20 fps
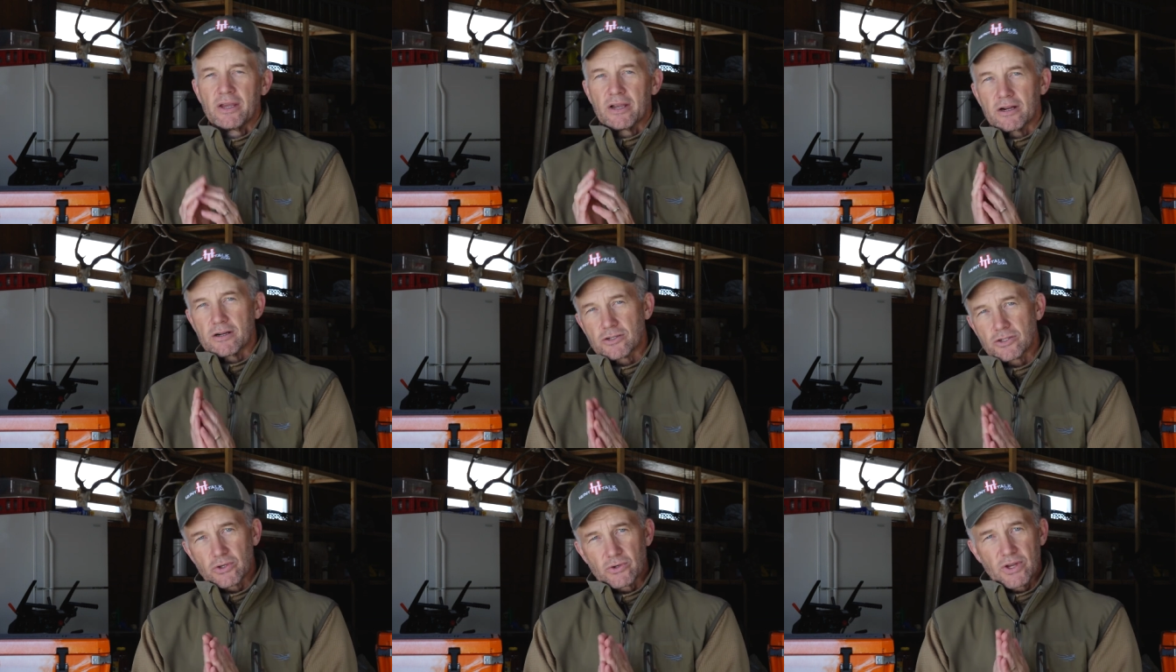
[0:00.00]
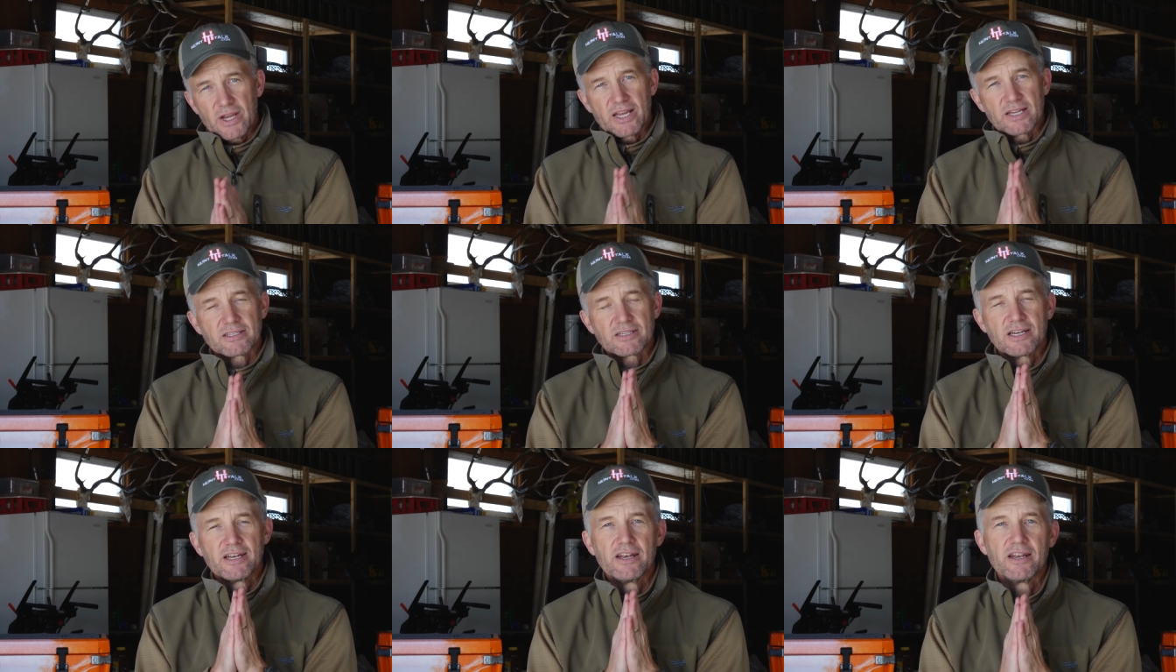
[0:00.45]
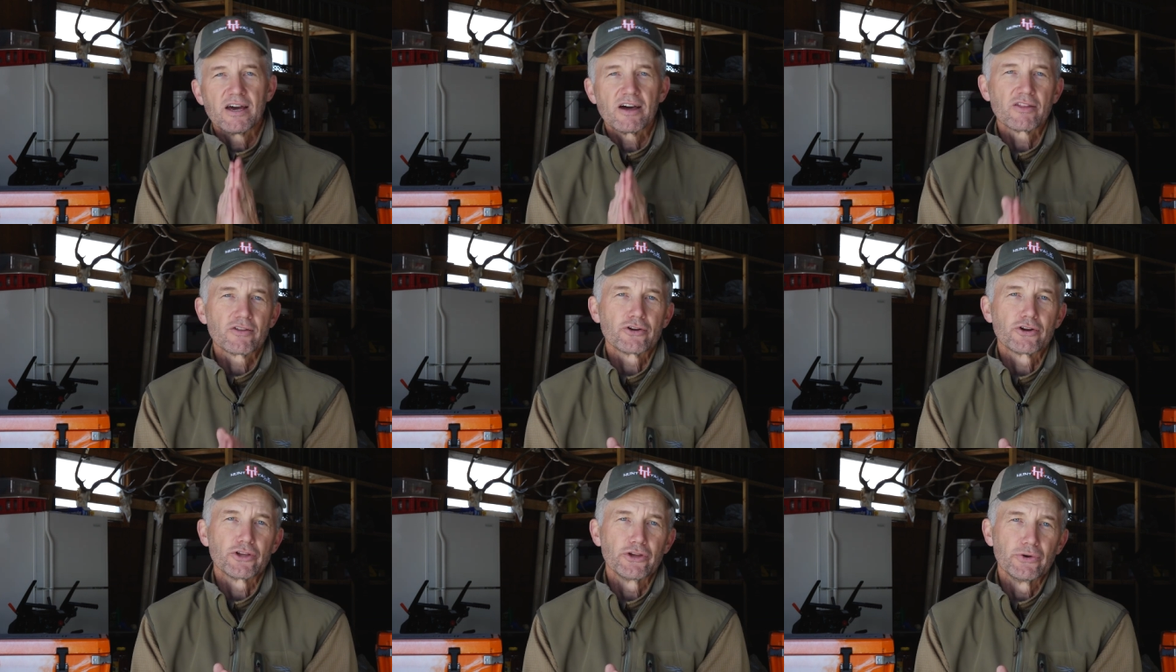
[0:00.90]
Arizona has
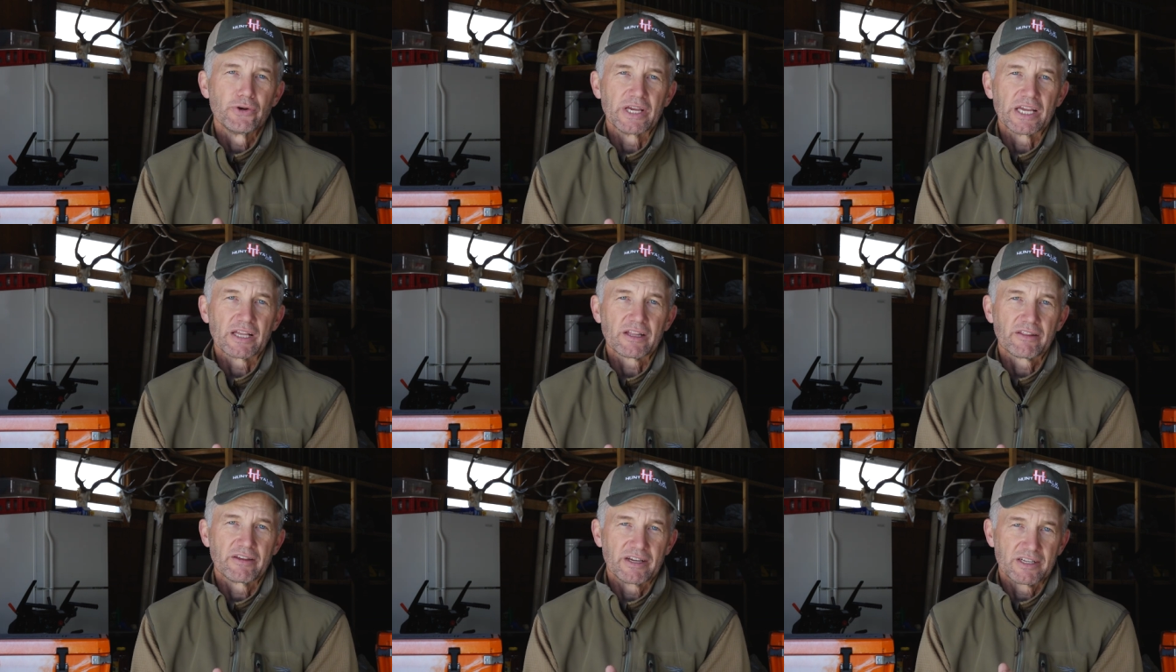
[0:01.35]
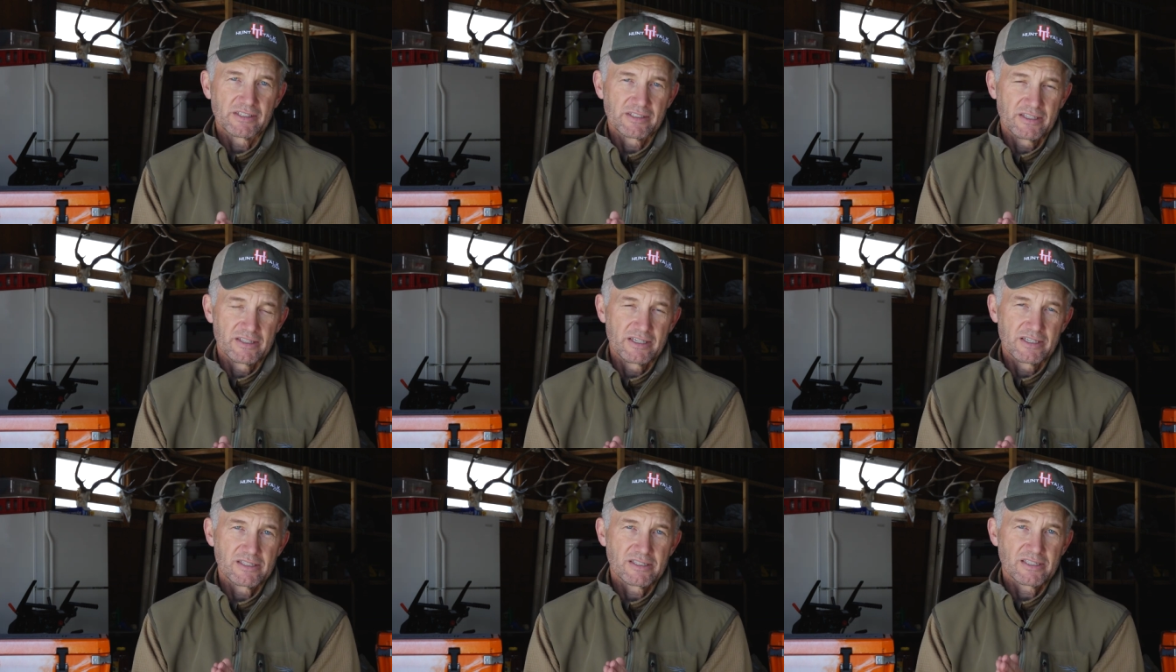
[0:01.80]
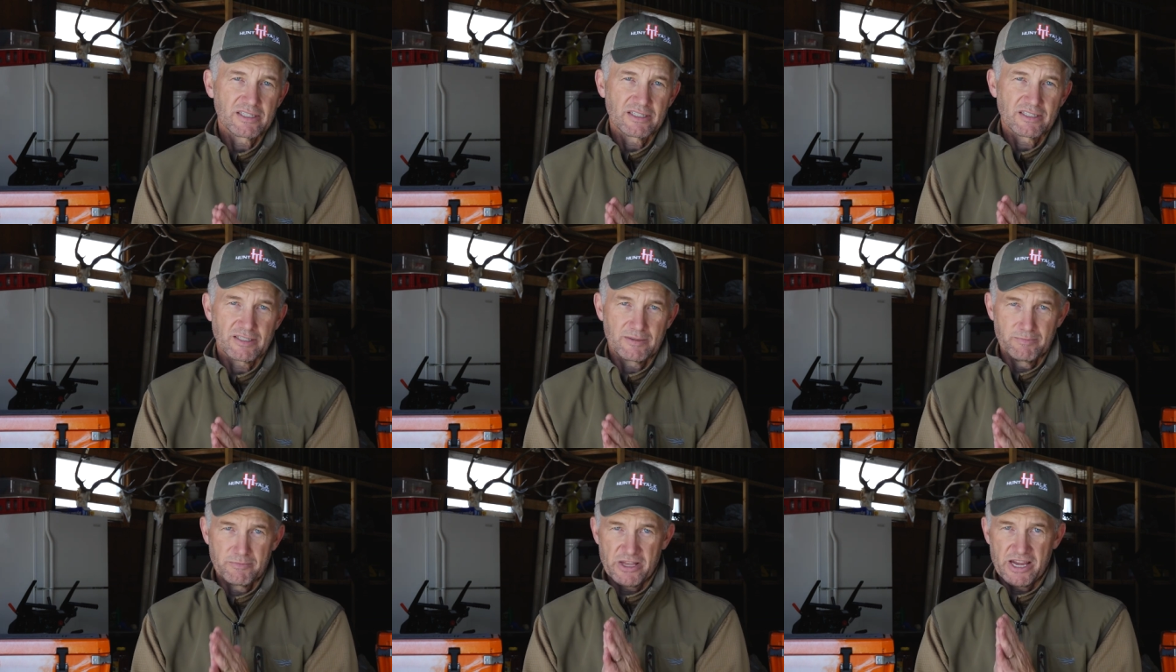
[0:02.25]
another unique thing to their
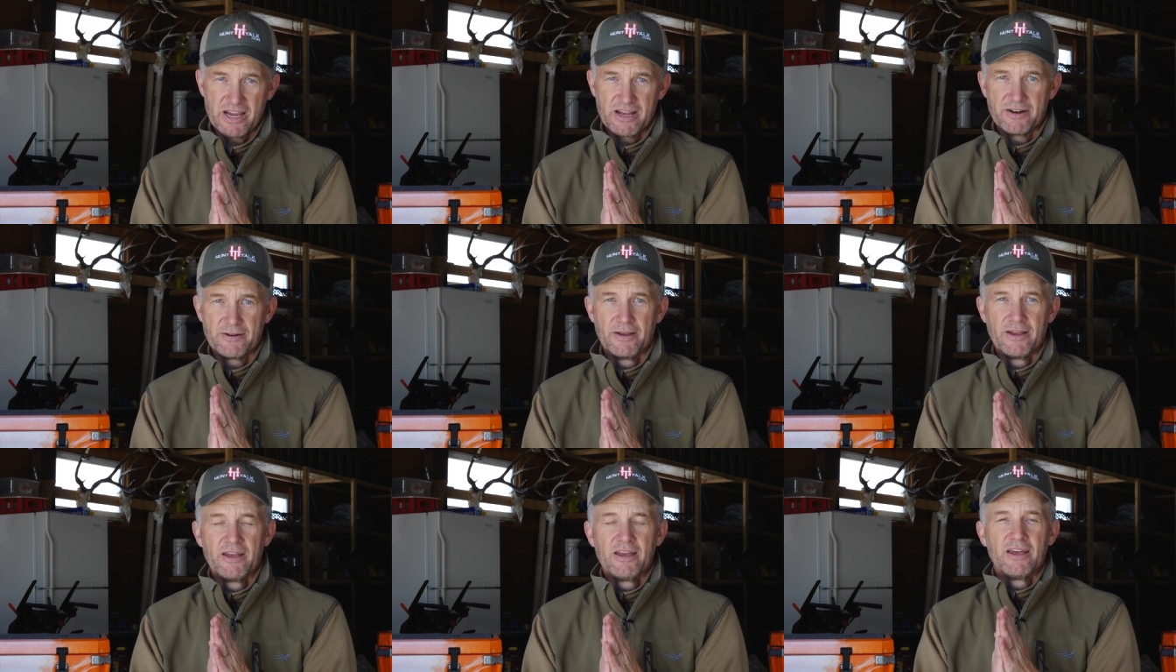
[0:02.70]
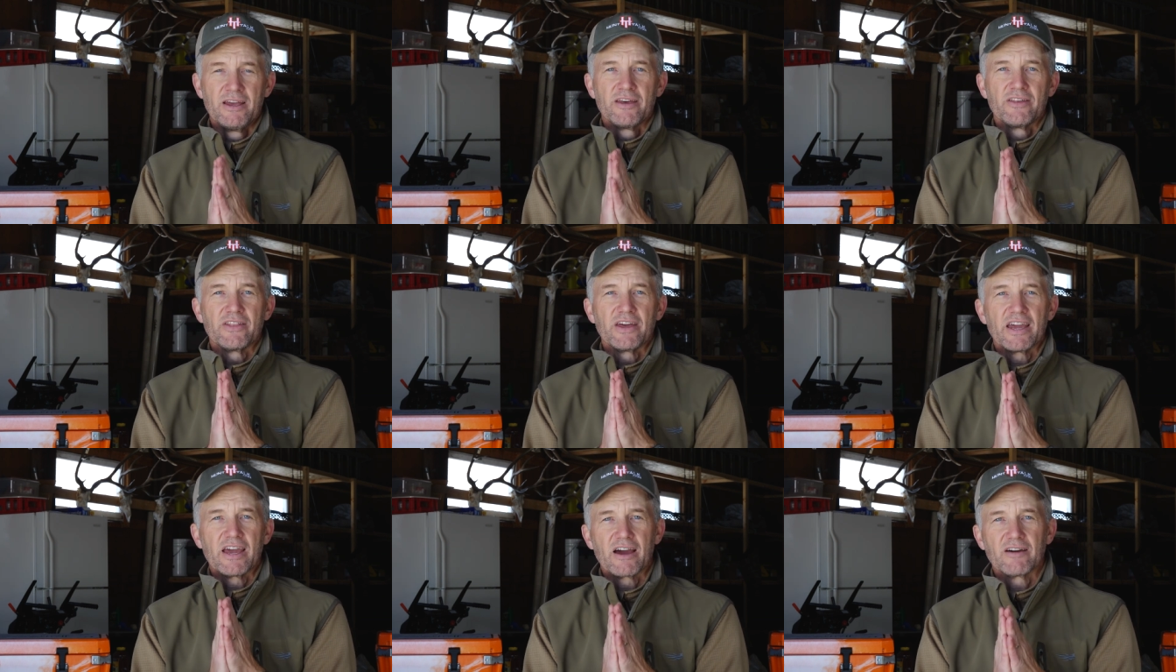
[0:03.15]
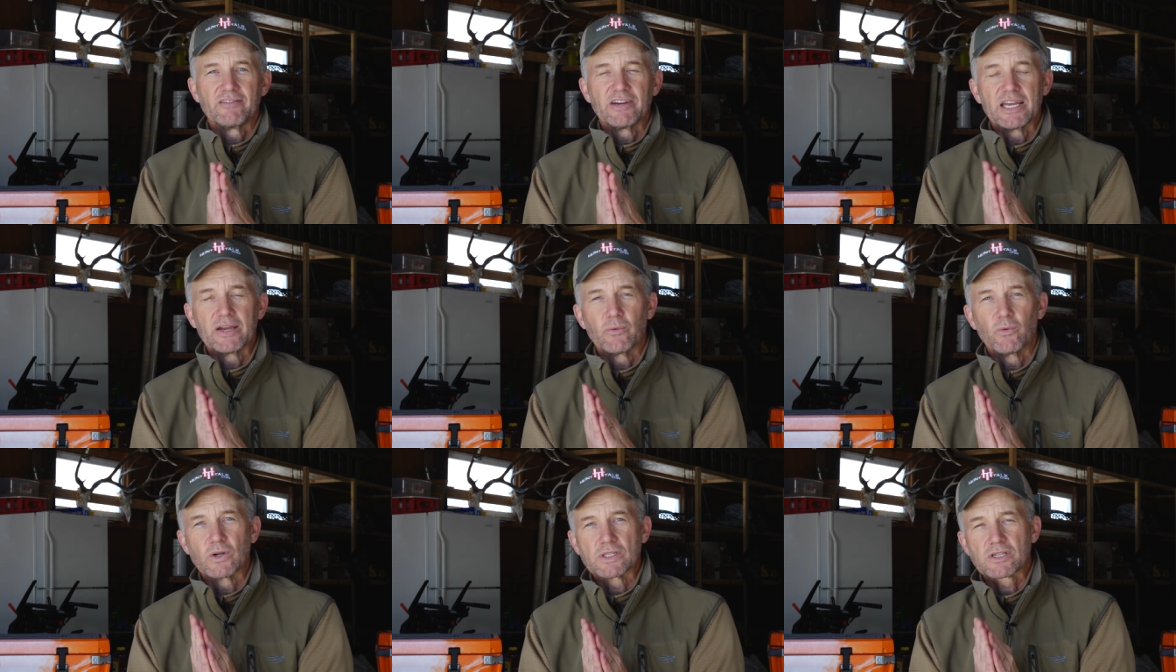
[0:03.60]
system, that they have
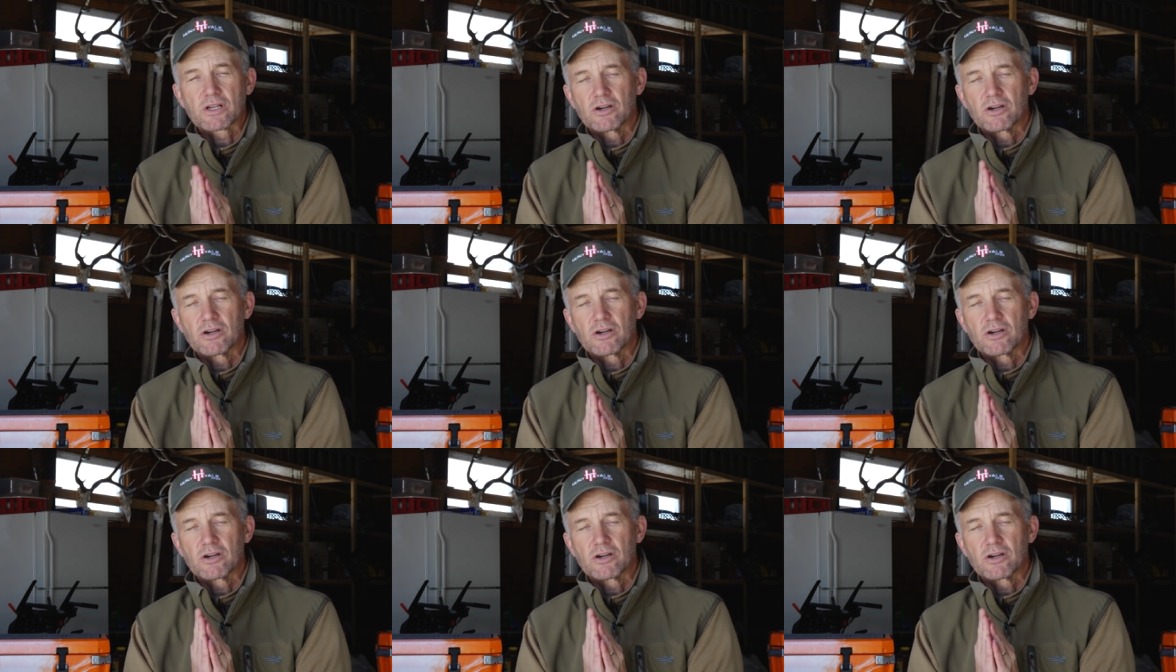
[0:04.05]
a what's